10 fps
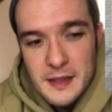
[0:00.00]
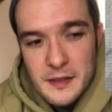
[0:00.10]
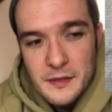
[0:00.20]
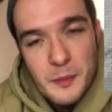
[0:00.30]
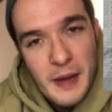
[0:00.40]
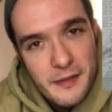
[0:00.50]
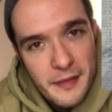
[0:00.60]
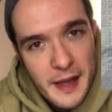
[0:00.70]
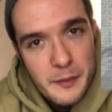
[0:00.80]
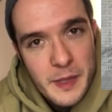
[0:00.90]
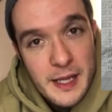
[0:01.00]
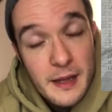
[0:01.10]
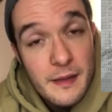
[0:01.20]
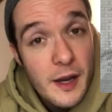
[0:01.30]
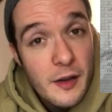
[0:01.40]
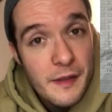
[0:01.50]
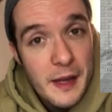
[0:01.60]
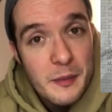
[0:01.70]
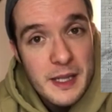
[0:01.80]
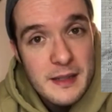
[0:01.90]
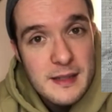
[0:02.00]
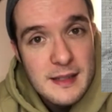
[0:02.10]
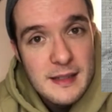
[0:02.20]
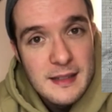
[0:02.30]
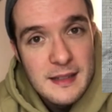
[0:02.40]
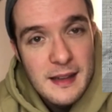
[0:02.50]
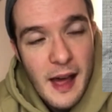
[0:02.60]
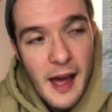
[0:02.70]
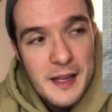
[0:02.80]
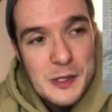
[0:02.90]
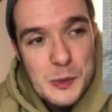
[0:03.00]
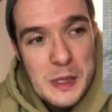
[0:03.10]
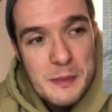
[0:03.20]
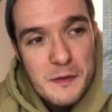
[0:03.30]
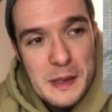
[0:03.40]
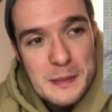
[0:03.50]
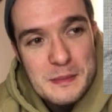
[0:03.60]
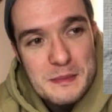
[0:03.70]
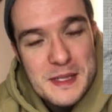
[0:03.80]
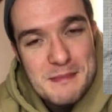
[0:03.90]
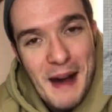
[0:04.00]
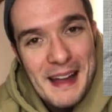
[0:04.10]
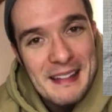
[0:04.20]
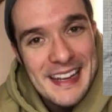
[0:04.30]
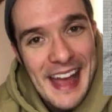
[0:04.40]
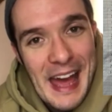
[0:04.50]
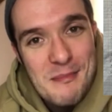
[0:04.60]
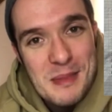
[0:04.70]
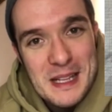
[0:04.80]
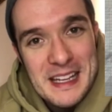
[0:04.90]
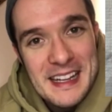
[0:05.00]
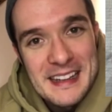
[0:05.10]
For my family and their families, I dream of them smiling happily.